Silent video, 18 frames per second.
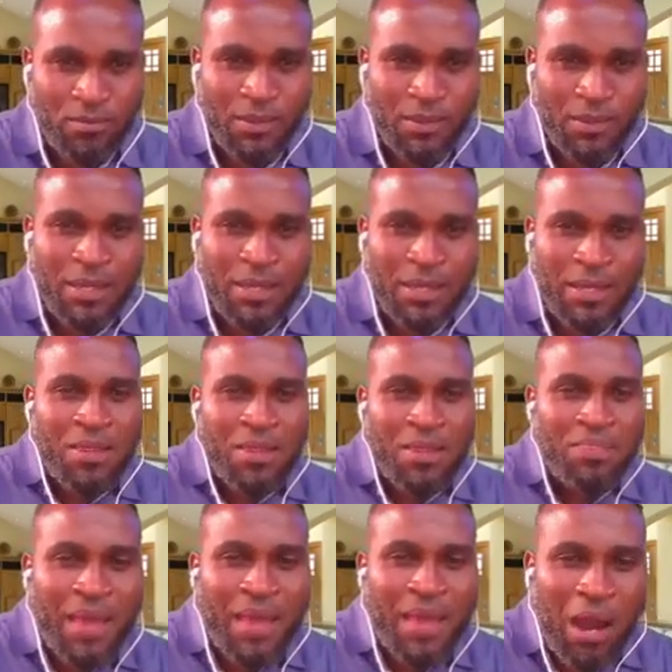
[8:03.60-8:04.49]

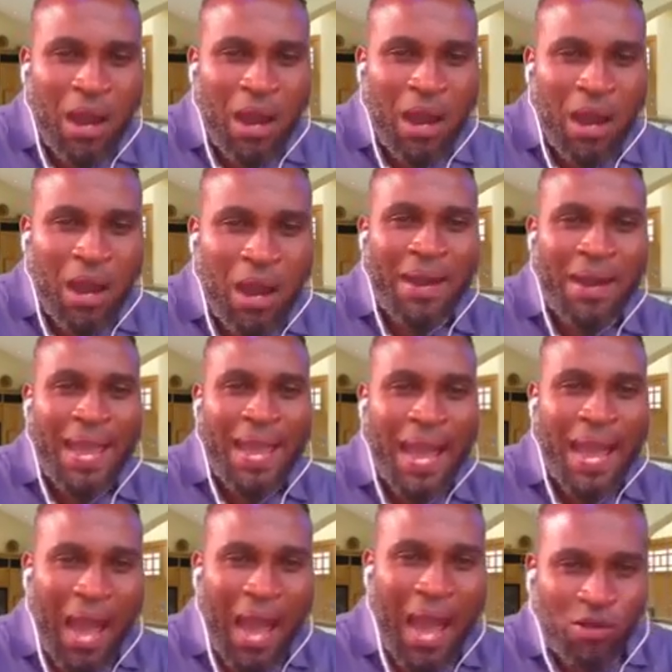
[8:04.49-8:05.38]
Now, my
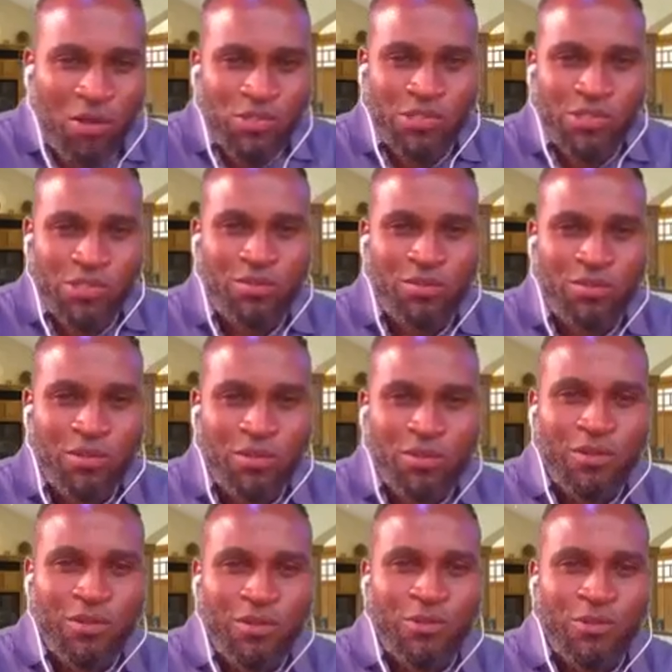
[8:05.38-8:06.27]
house to
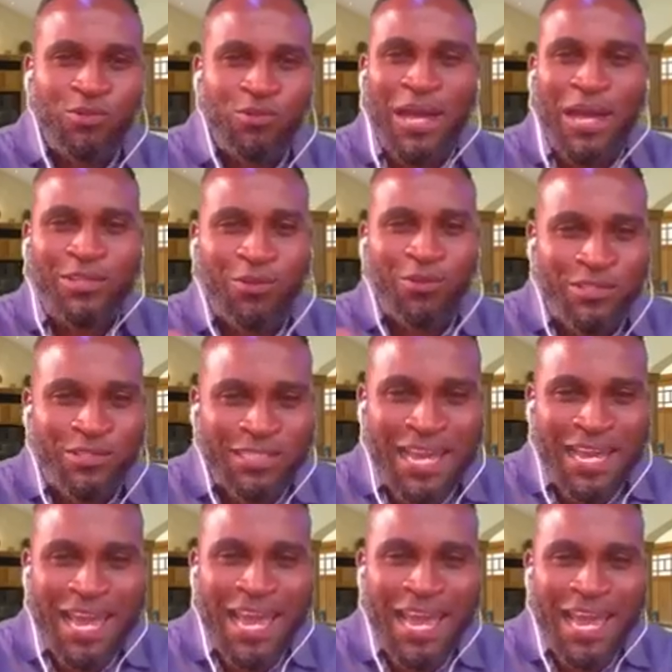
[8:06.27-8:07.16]
that hotel
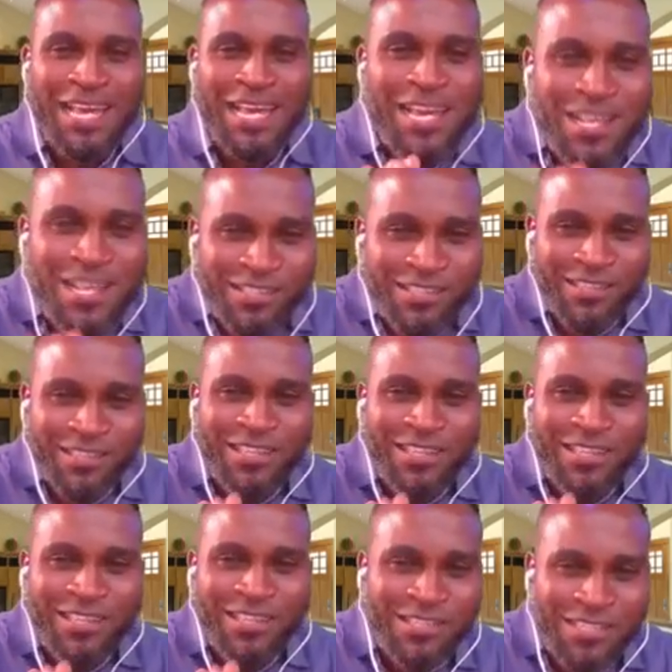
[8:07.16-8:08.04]
is the
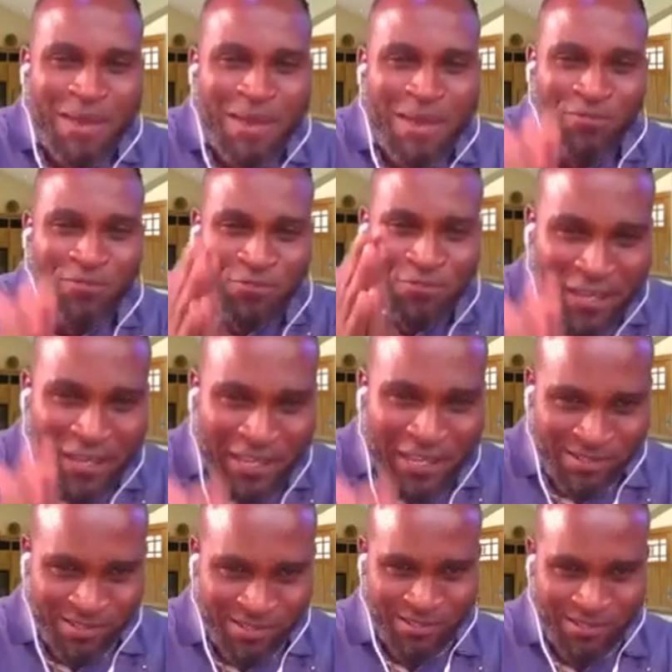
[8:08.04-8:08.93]
same
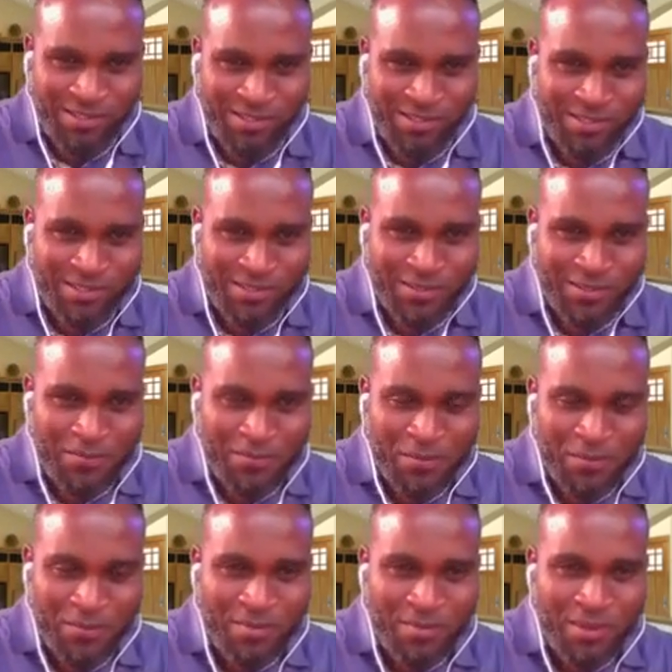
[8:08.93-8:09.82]
fence.
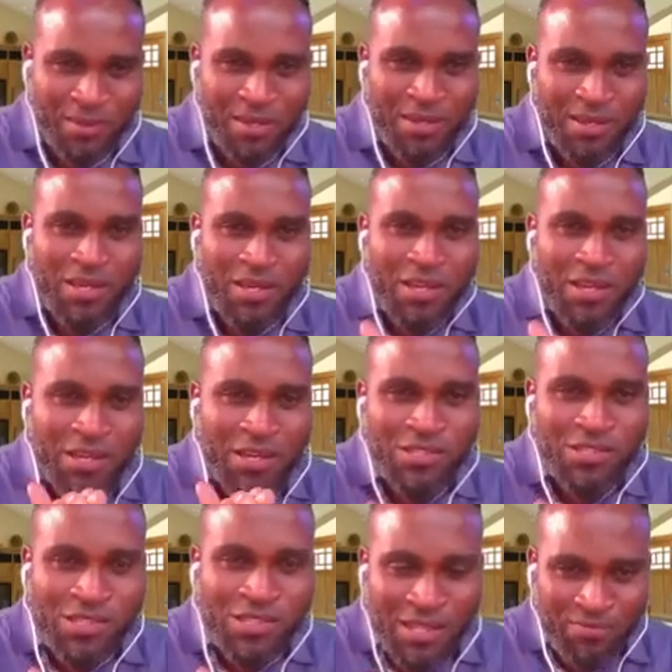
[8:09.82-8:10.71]
It's the same
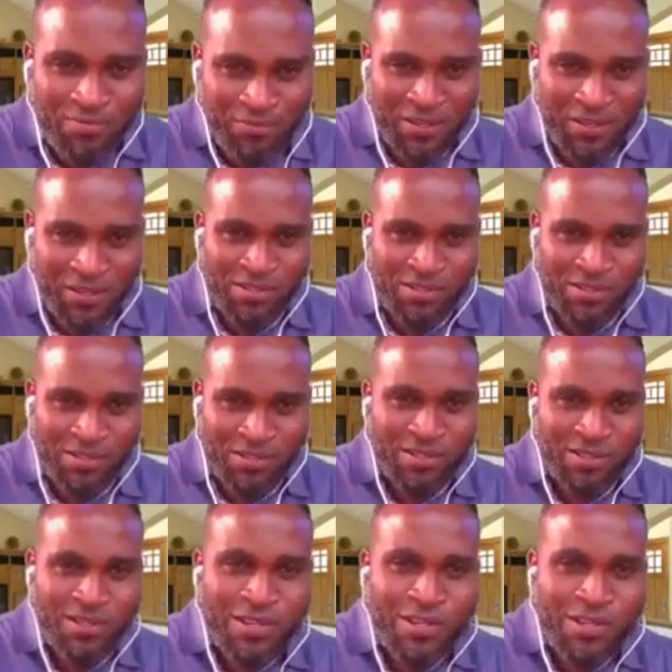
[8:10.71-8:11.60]
fence.
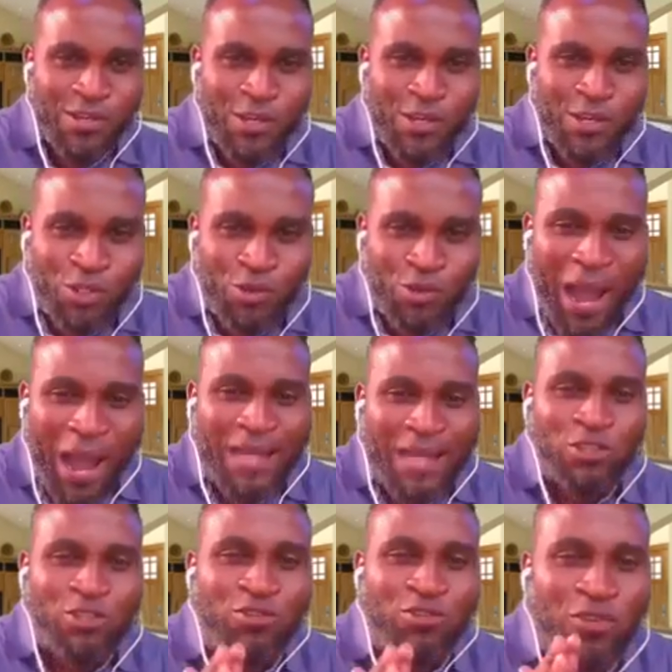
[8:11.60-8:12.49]
So I
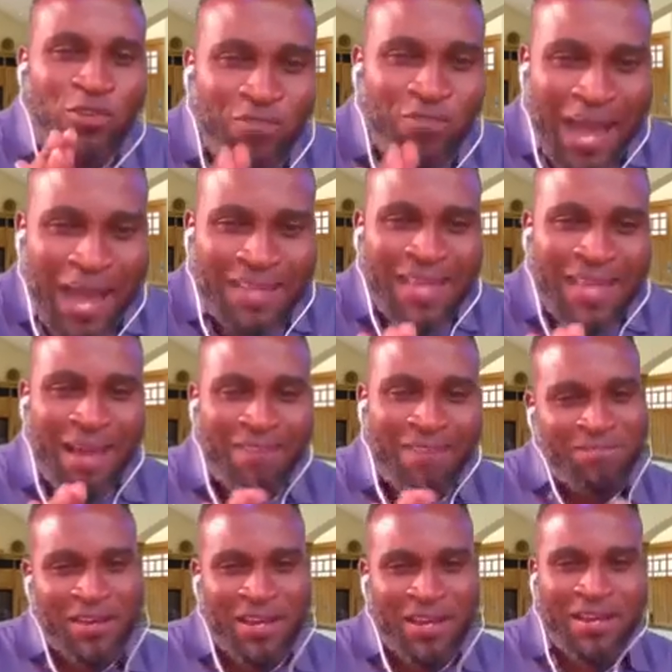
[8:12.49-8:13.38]
drove her that very
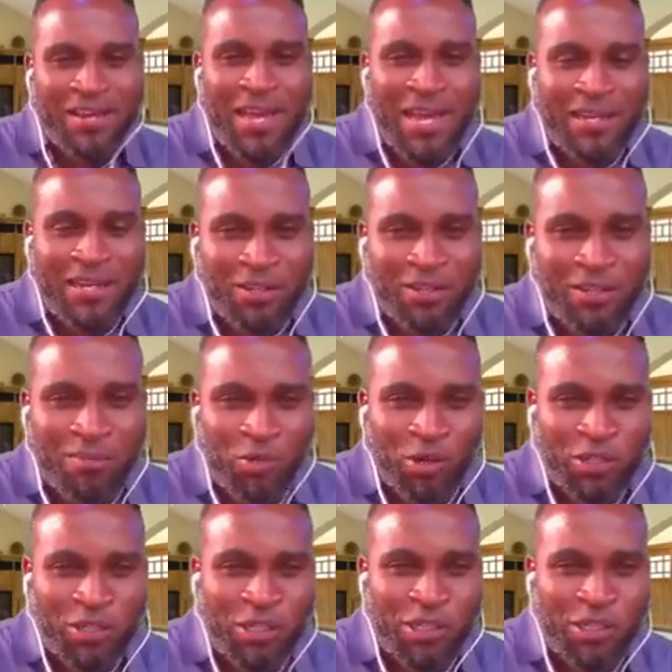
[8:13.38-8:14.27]
early in the morning
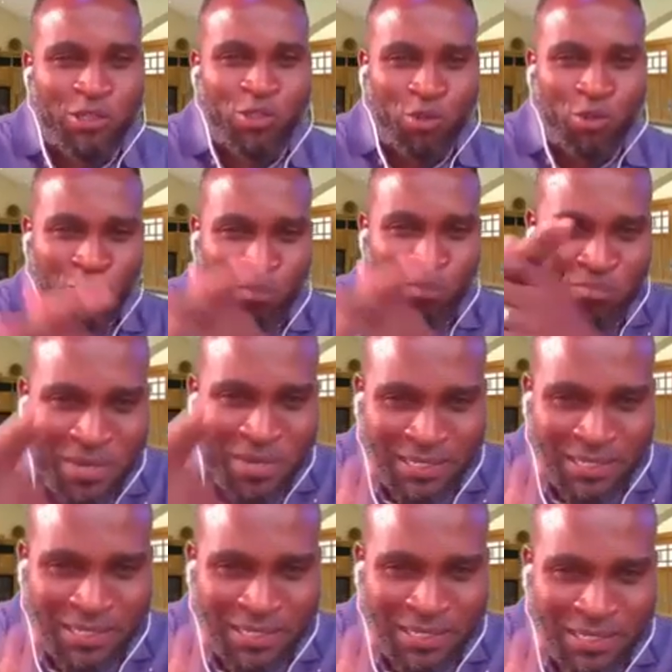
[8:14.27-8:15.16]
to meet her to
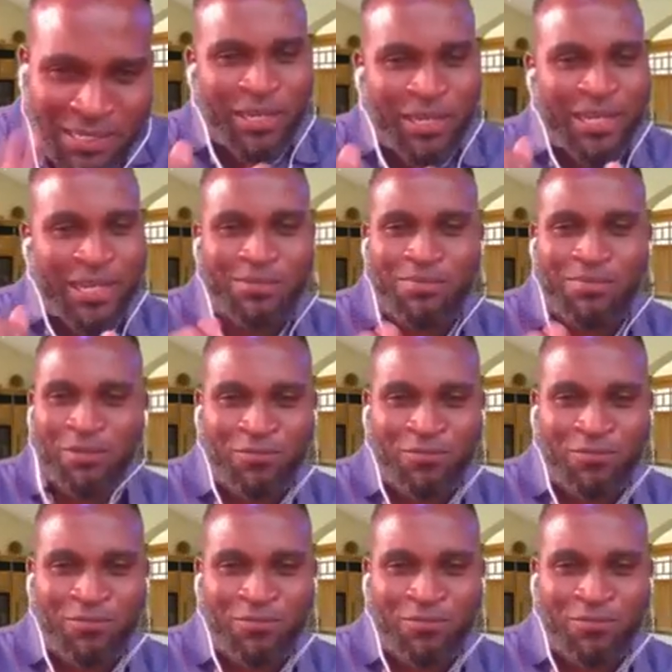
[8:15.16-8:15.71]
get my phone.